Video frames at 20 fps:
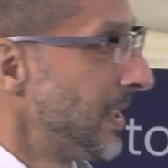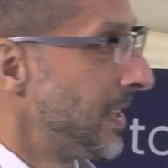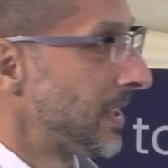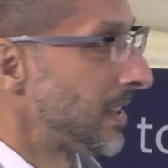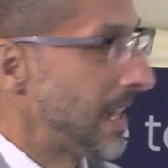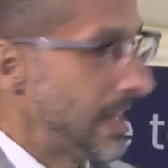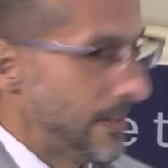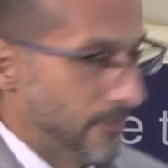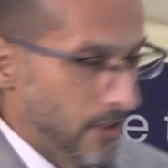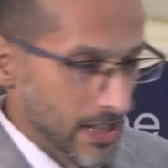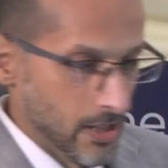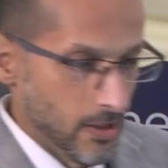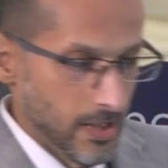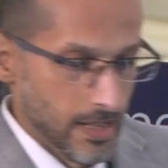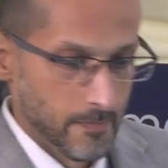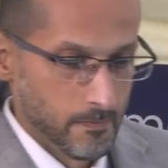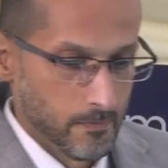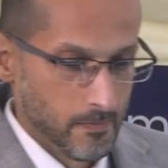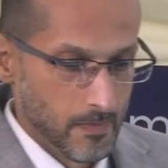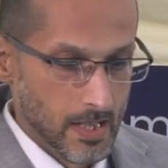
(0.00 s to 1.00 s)
Like if I got
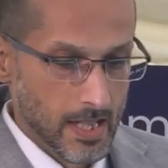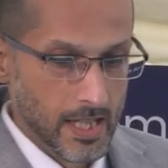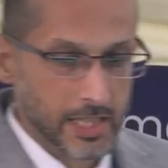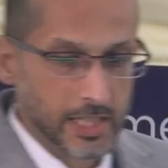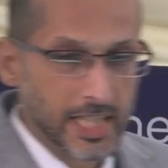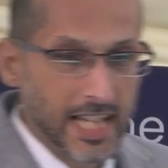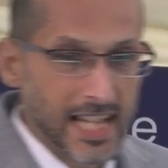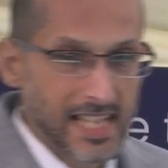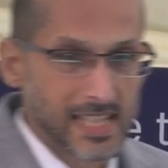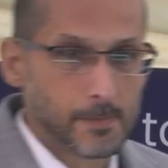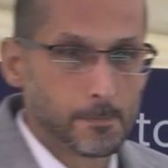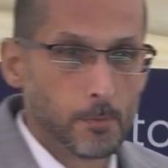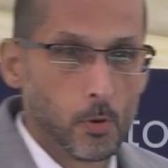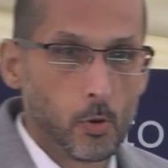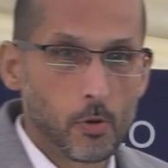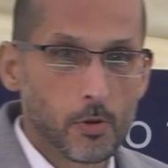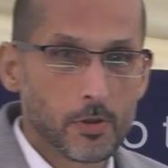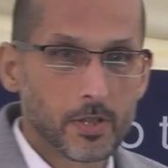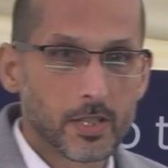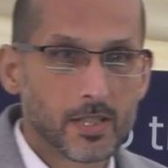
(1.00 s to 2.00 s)
a
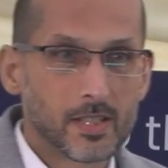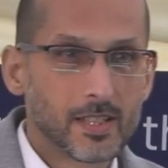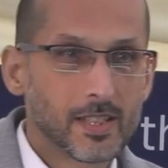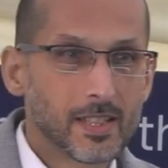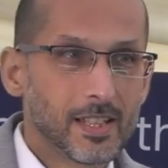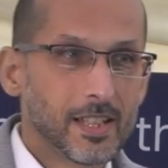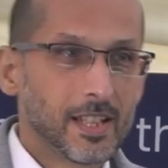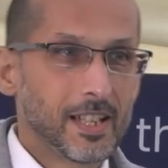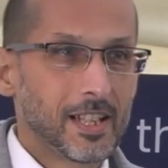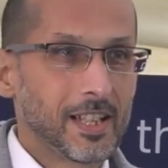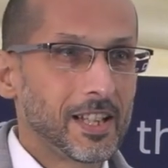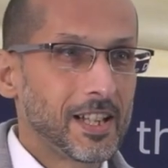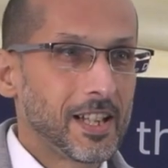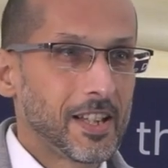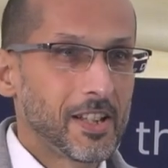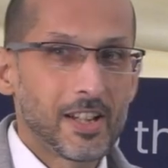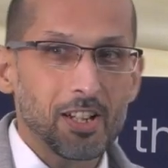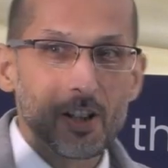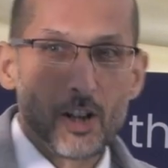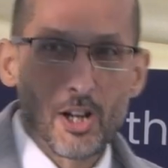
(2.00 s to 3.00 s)
chessboard and
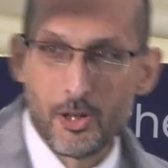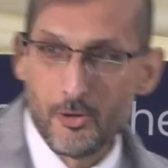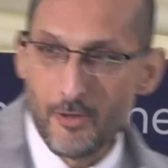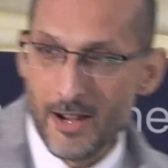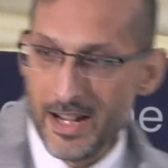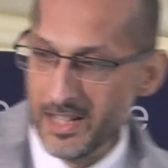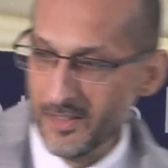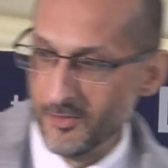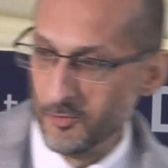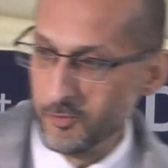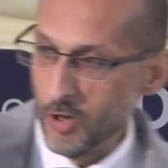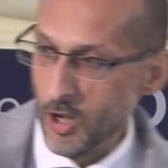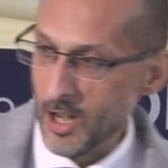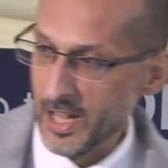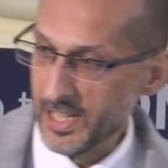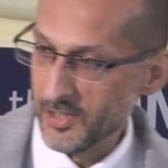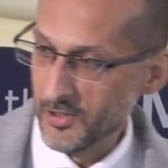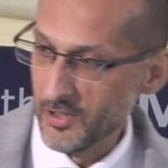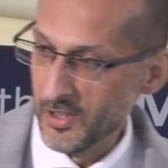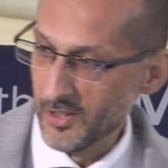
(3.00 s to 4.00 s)
I got a grain of
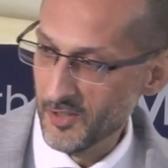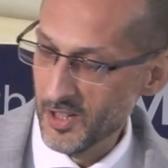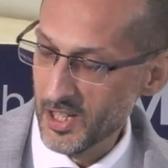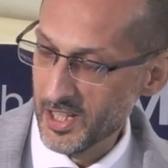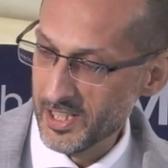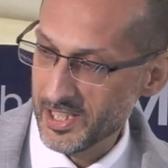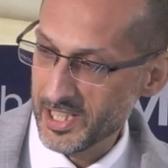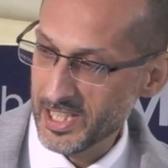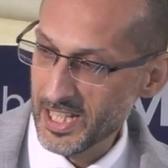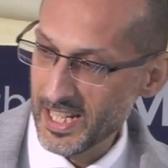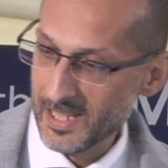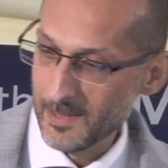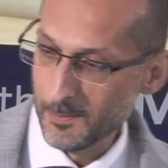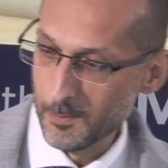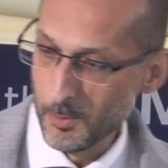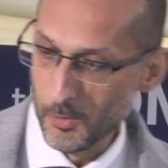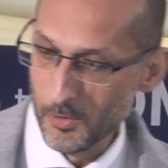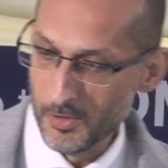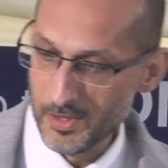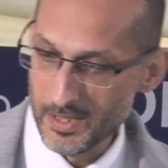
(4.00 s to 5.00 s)
rice on the first
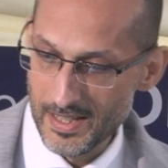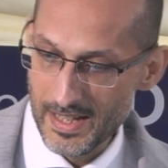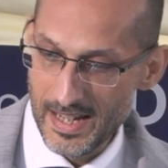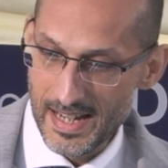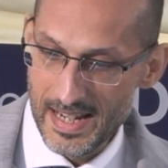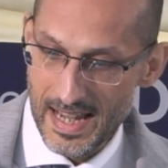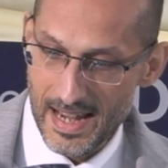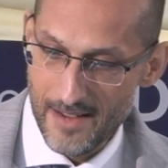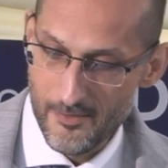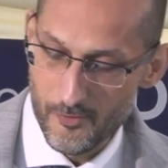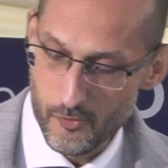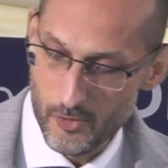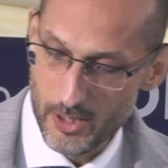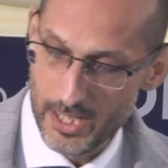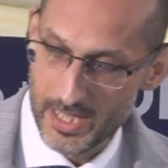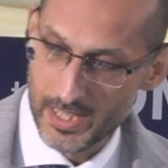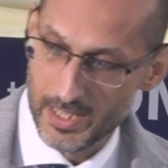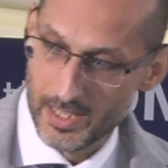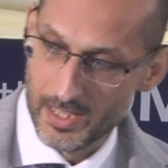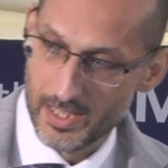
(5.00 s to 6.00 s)
chessboard, and
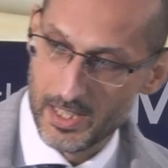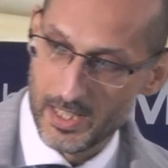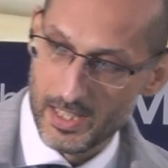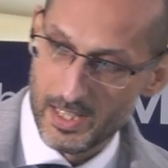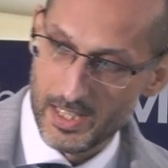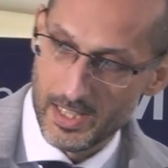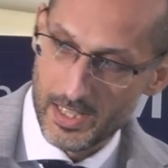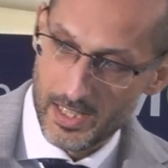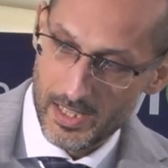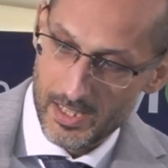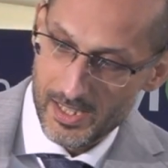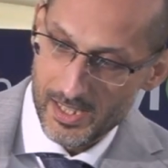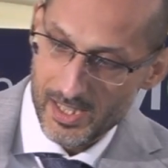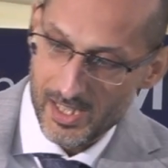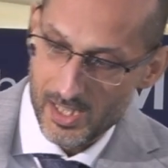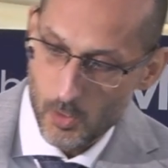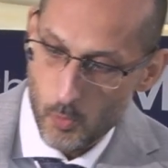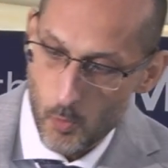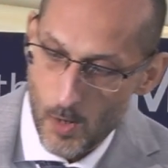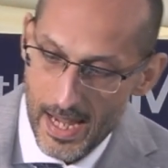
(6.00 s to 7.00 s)
every
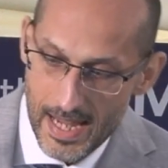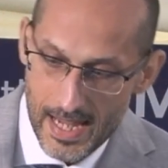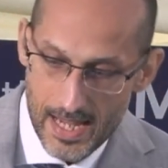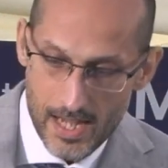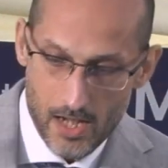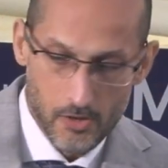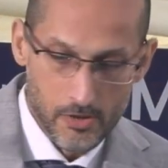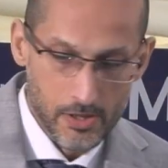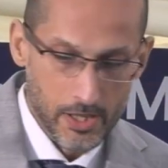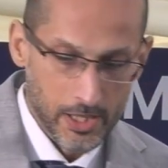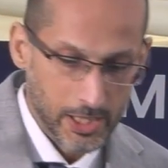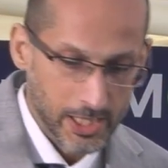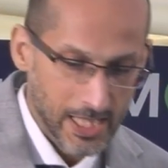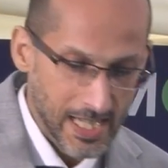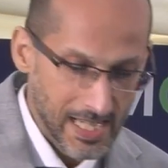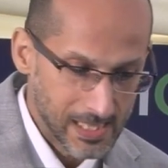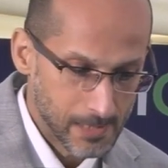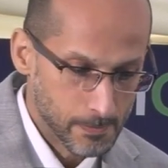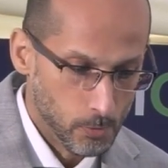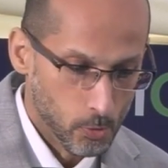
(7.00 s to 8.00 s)
square on the
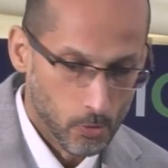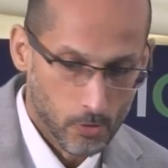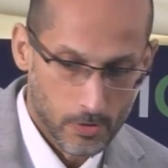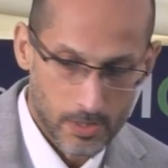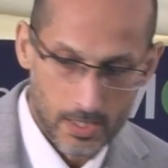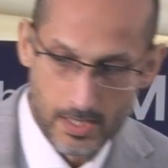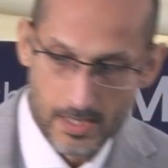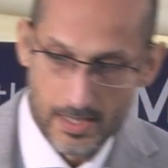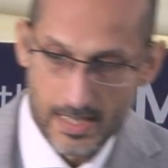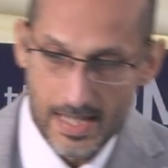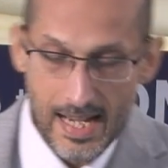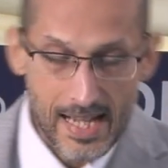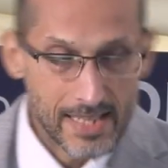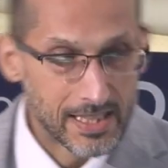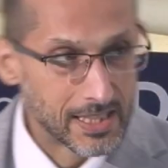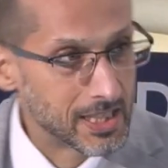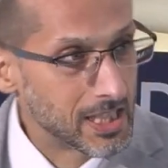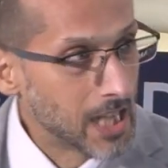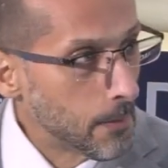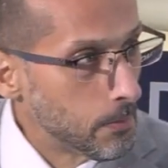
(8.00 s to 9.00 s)
chessboard
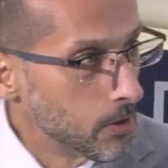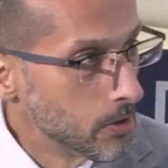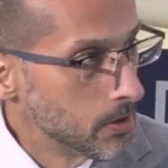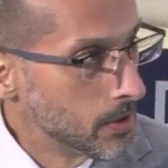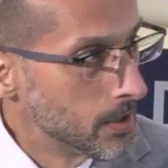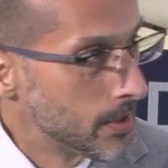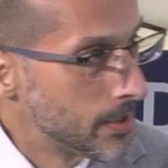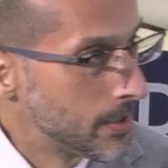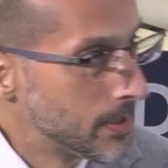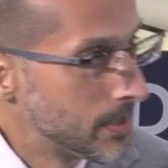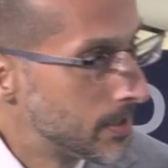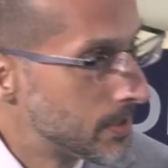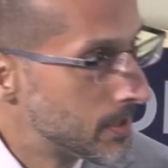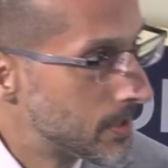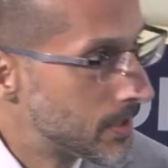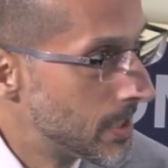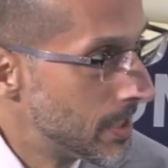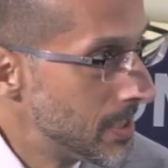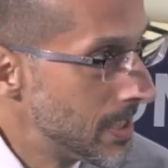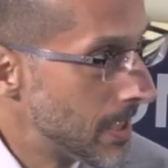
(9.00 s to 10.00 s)
had double
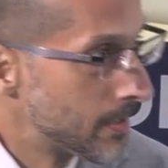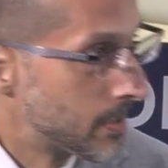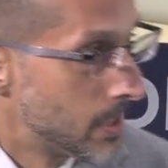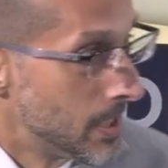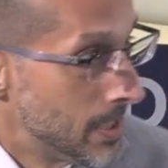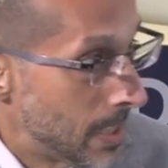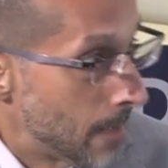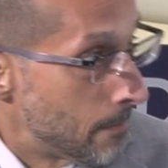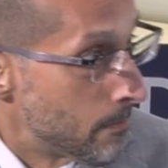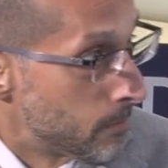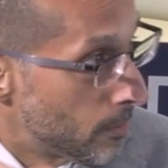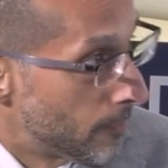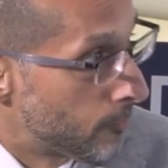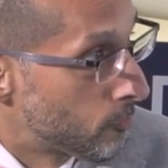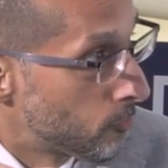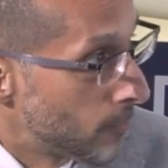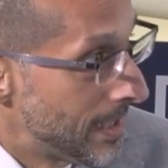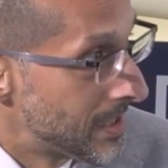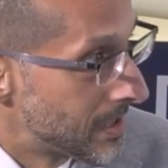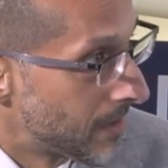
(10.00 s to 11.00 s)
the number of
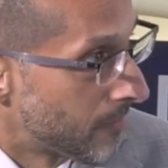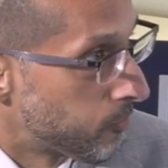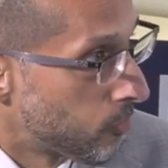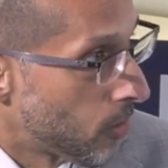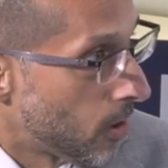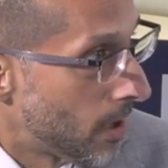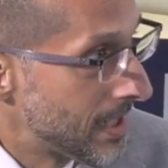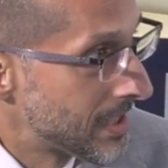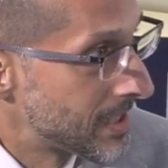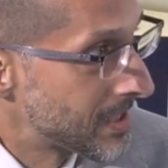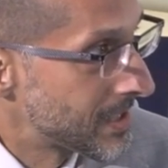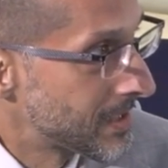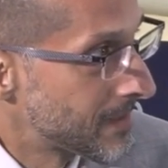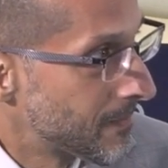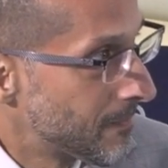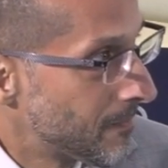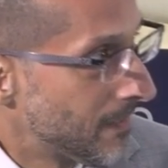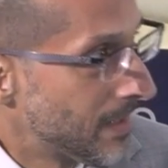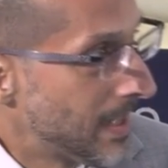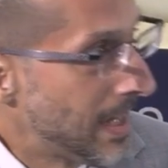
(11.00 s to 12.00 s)
grains of rice
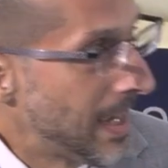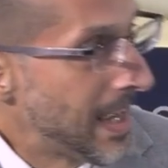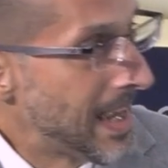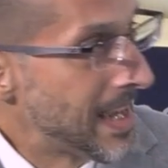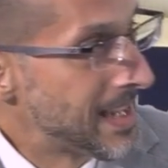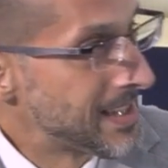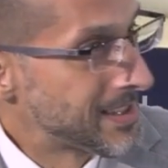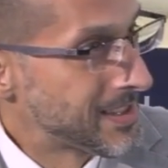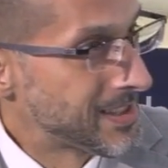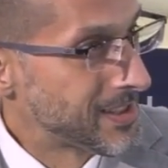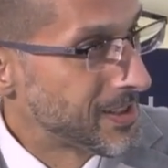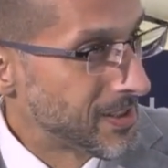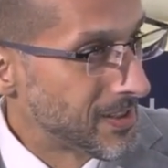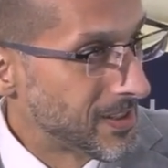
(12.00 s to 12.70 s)
as